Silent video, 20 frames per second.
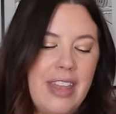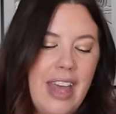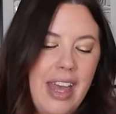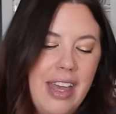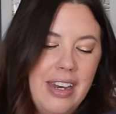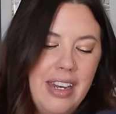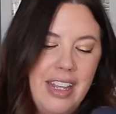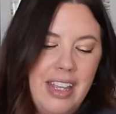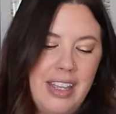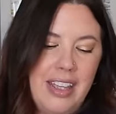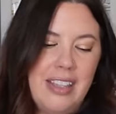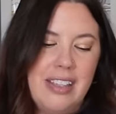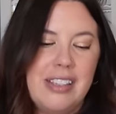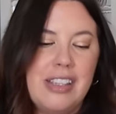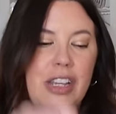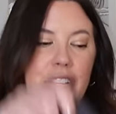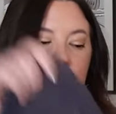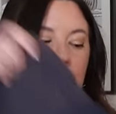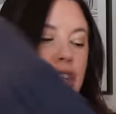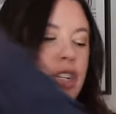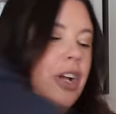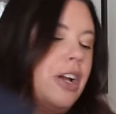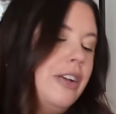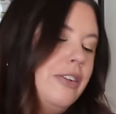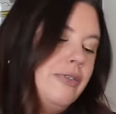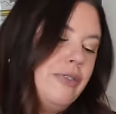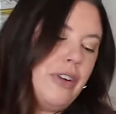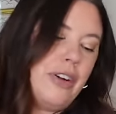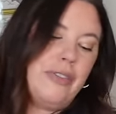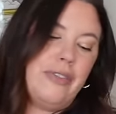that is
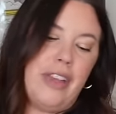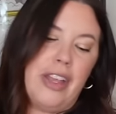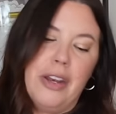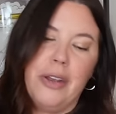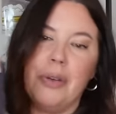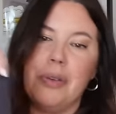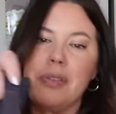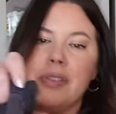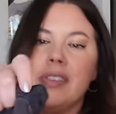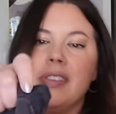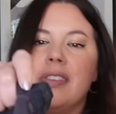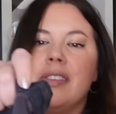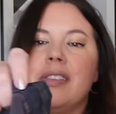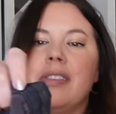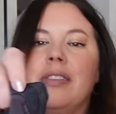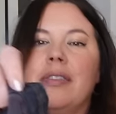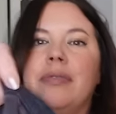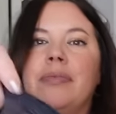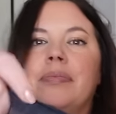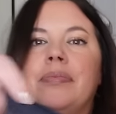John Varvatos.